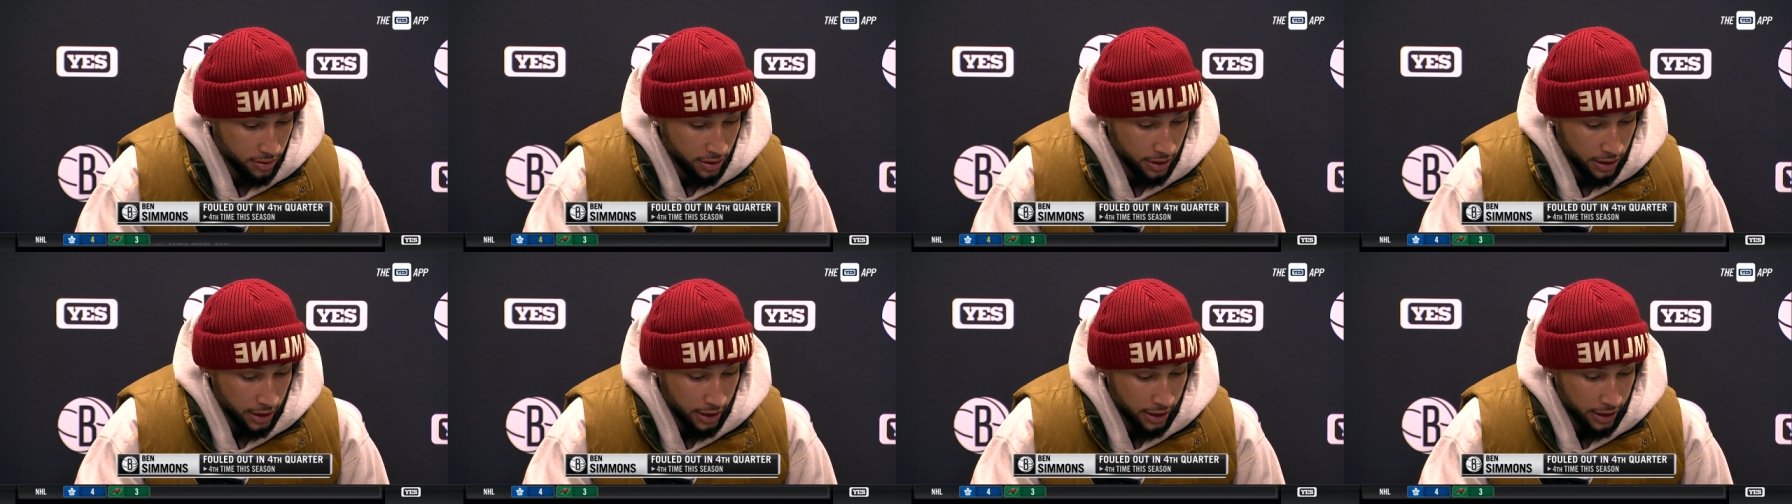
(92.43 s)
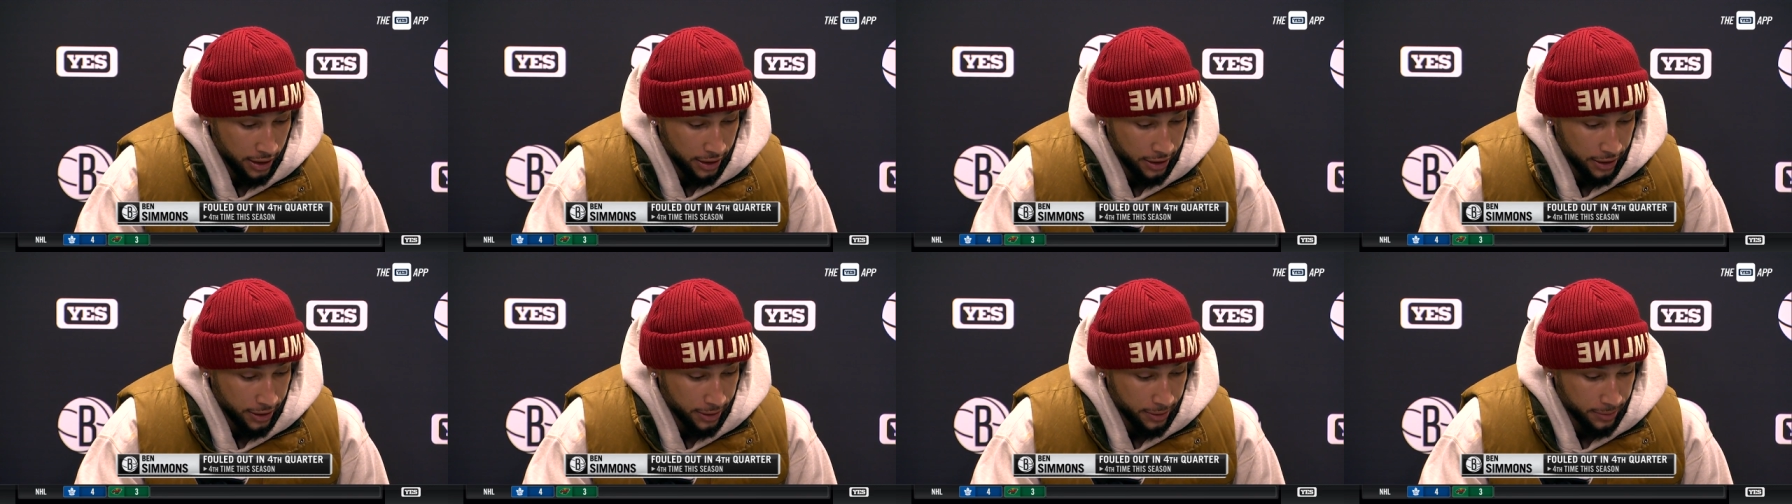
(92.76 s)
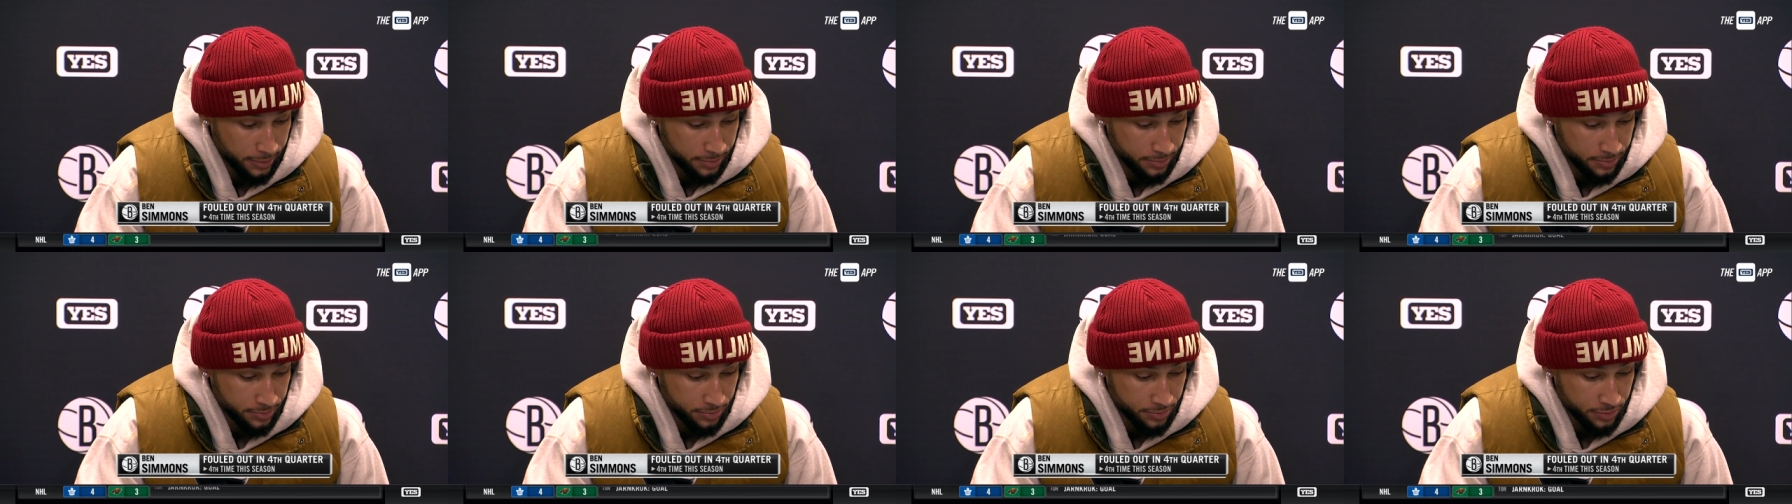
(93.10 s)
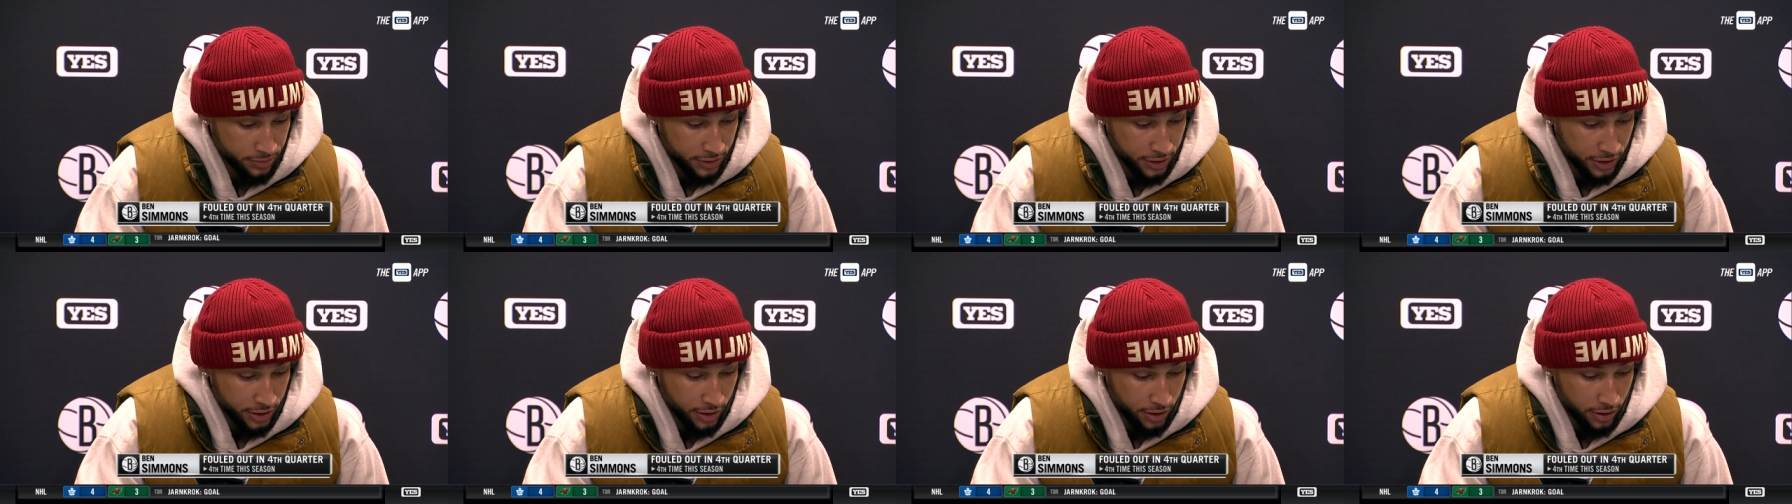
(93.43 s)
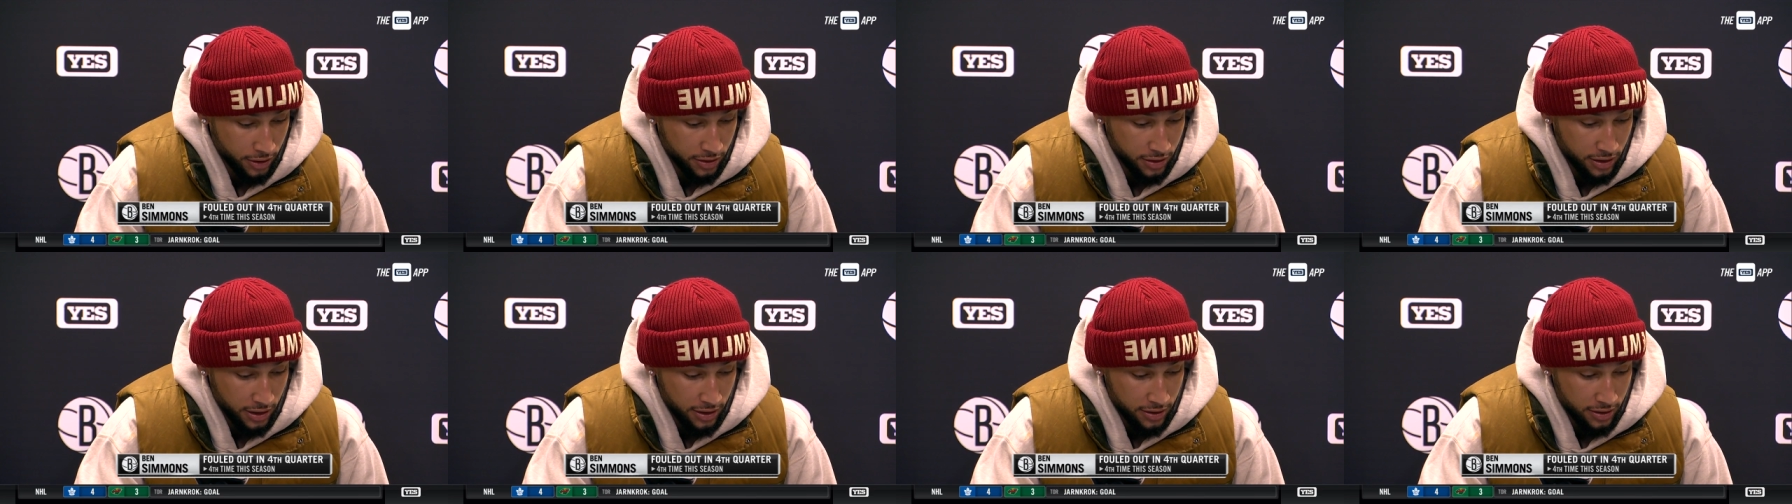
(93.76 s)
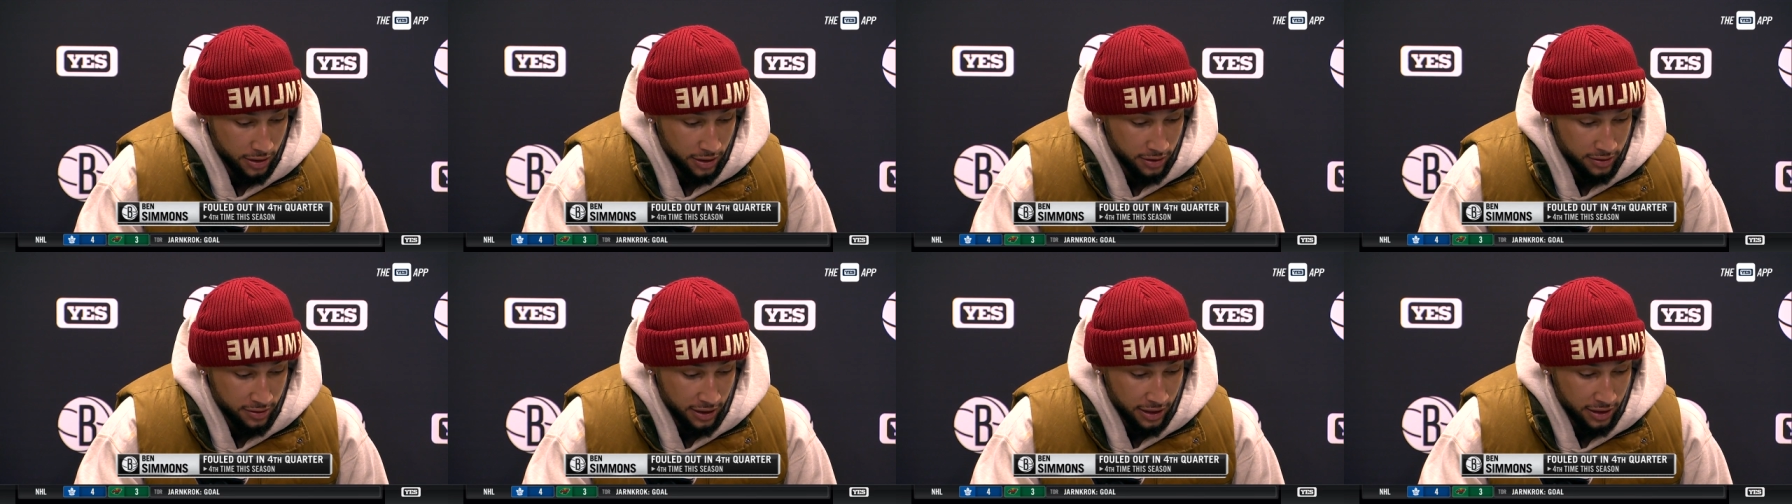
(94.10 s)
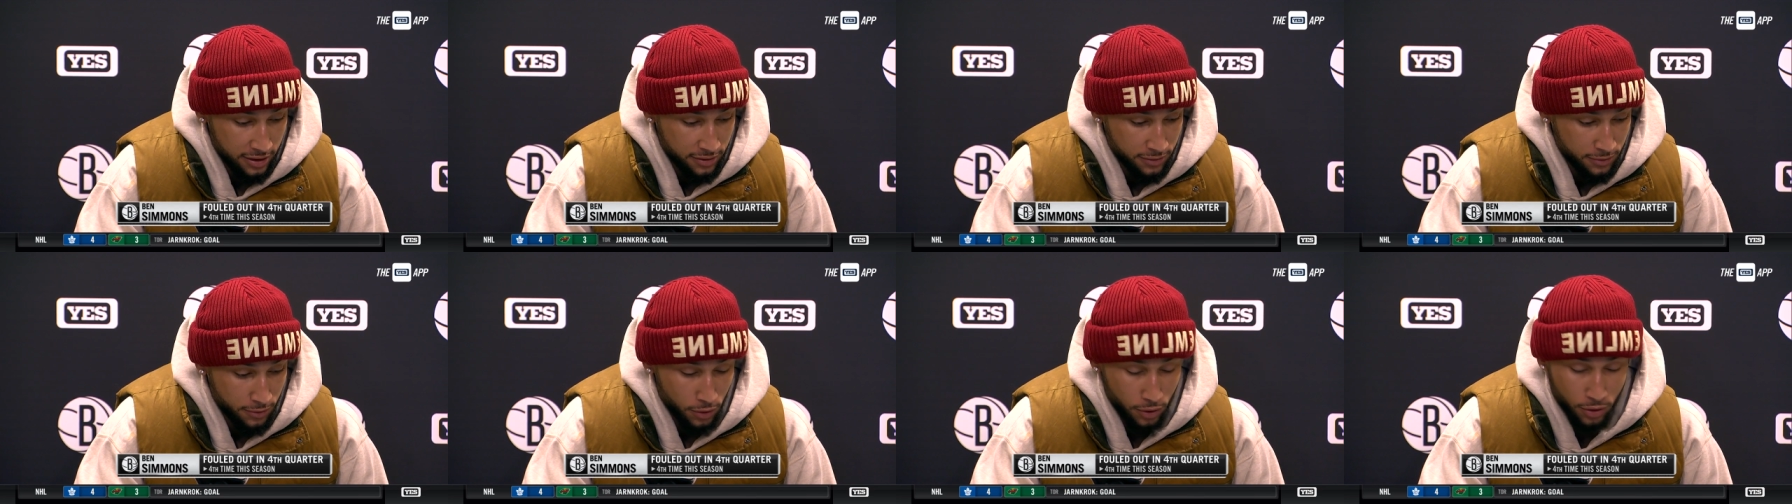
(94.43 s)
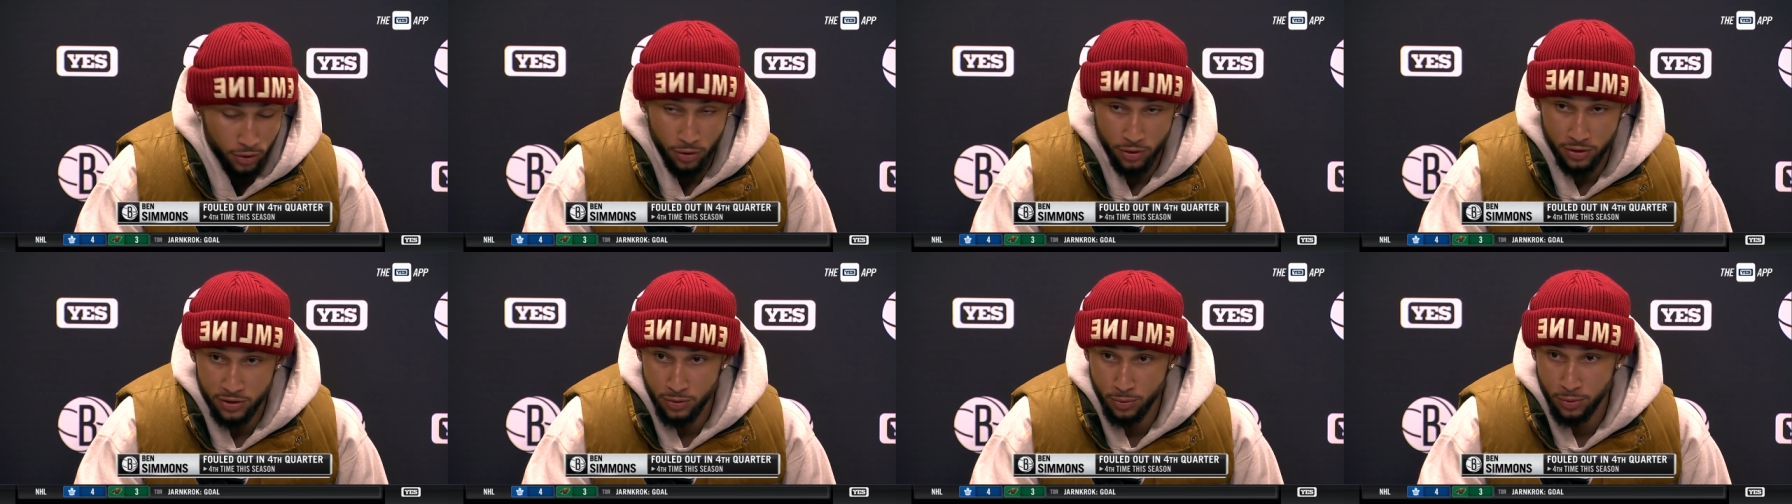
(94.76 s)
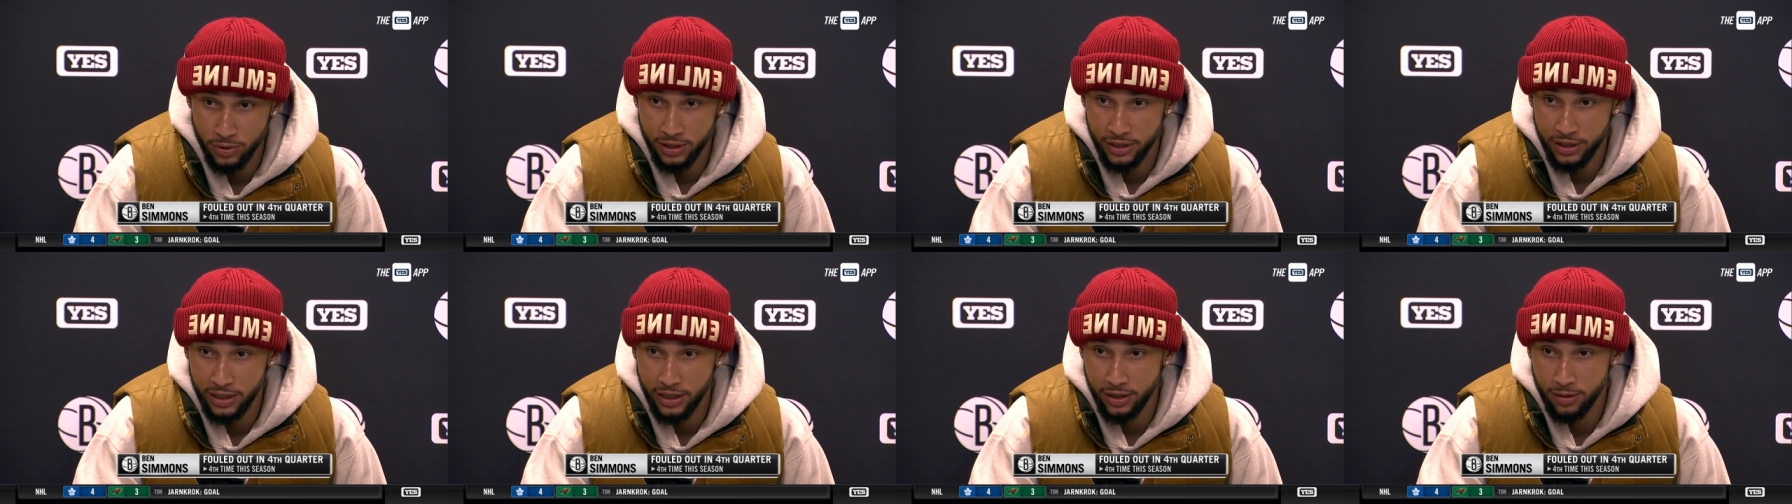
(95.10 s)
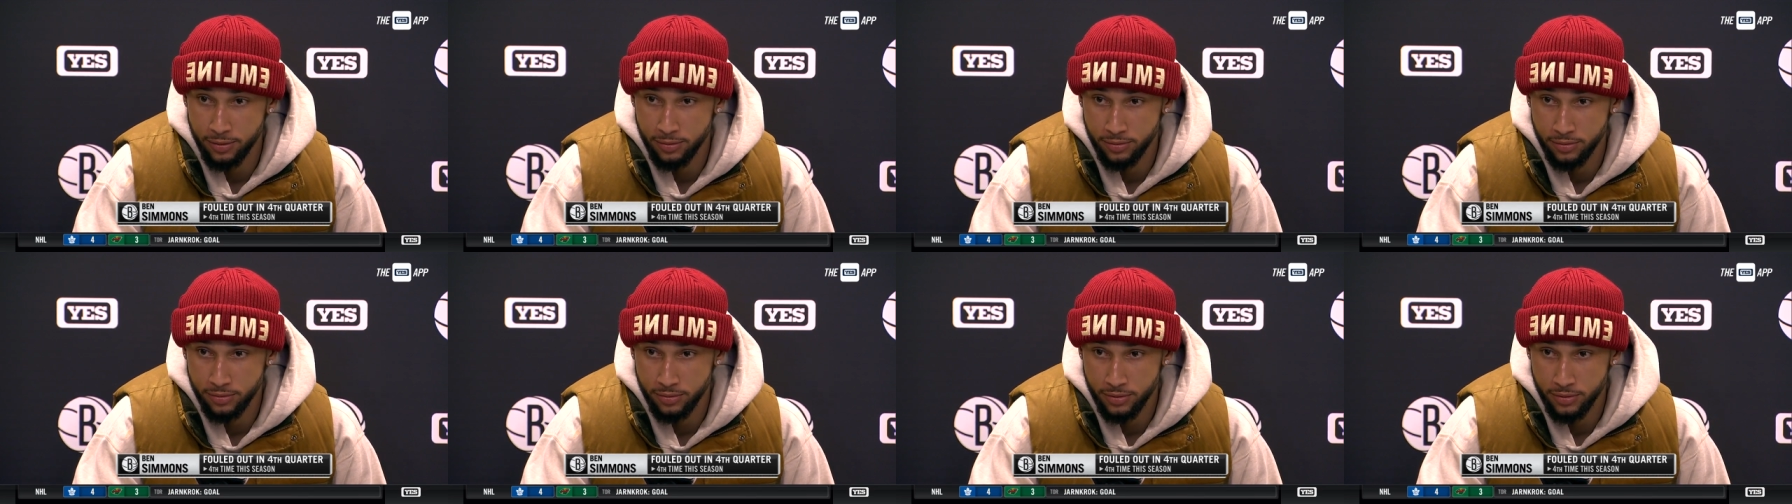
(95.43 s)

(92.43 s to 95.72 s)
Um, You know, it's, it, it takes four quarters to win a game,